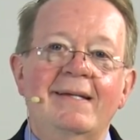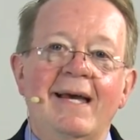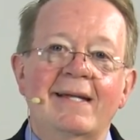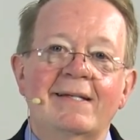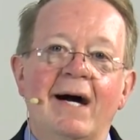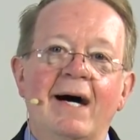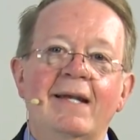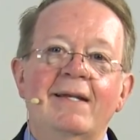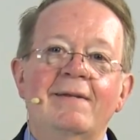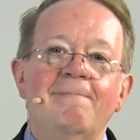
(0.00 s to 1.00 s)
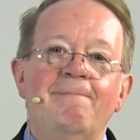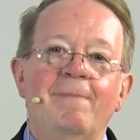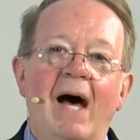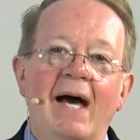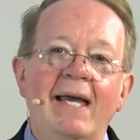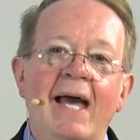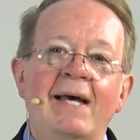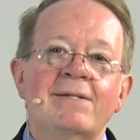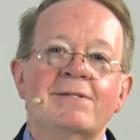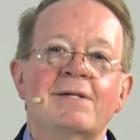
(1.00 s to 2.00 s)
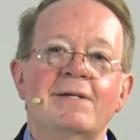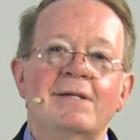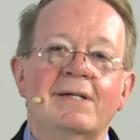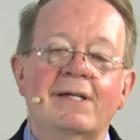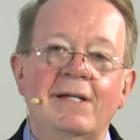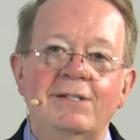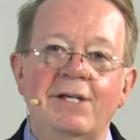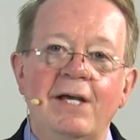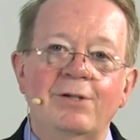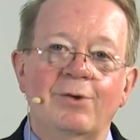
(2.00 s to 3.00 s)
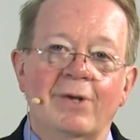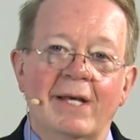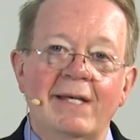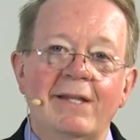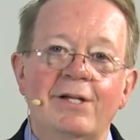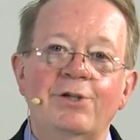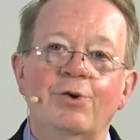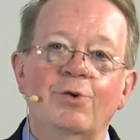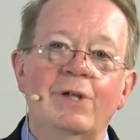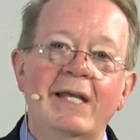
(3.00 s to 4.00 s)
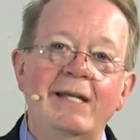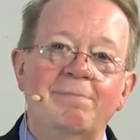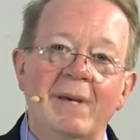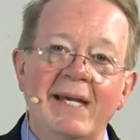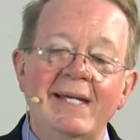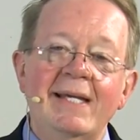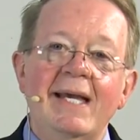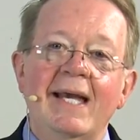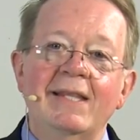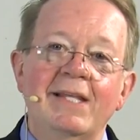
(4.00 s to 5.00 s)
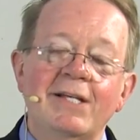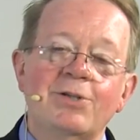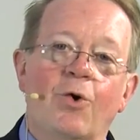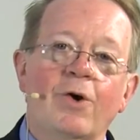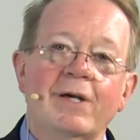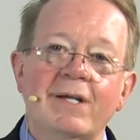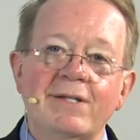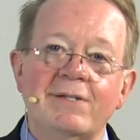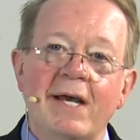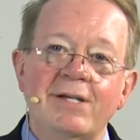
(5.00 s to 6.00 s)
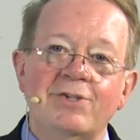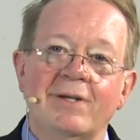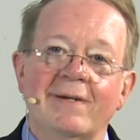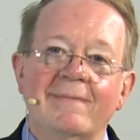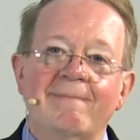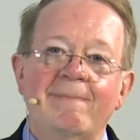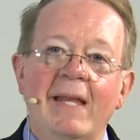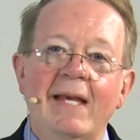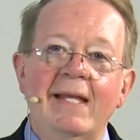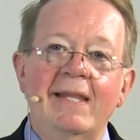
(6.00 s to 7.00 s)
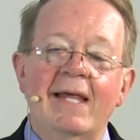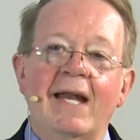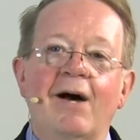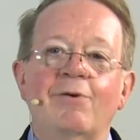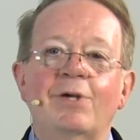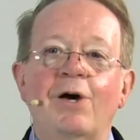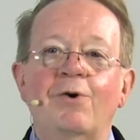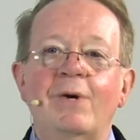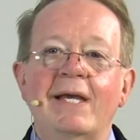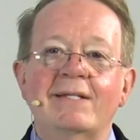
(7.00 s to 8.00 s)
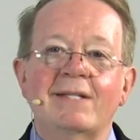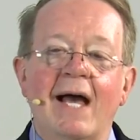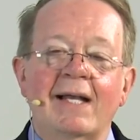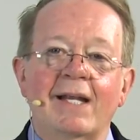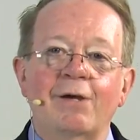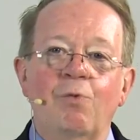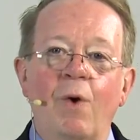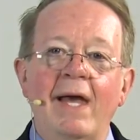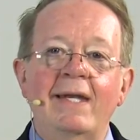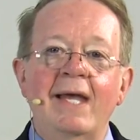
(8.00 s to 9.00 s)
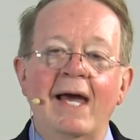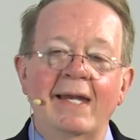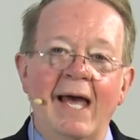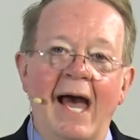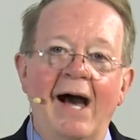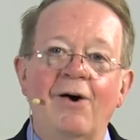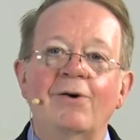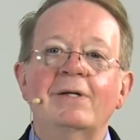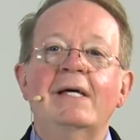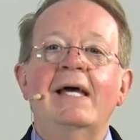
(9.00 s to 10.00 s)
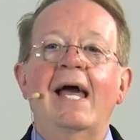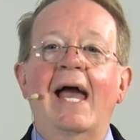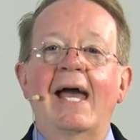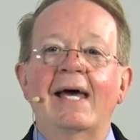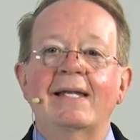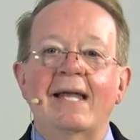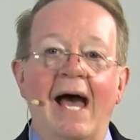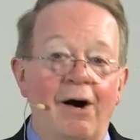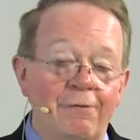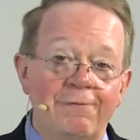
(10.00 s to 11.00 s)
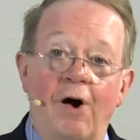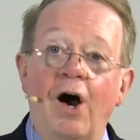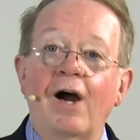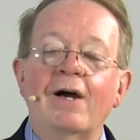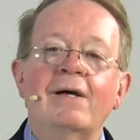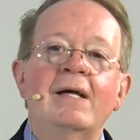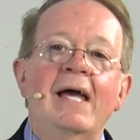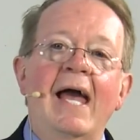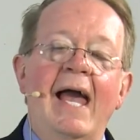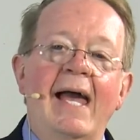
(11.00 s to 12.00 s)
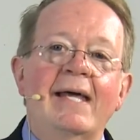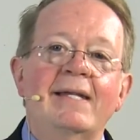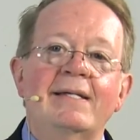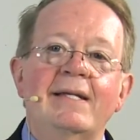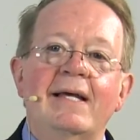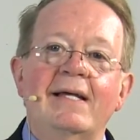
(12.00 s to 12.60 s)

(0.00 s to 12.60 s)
And God, I ask continually that you'll lead me in this organization, that I'll know exactly when and how far, and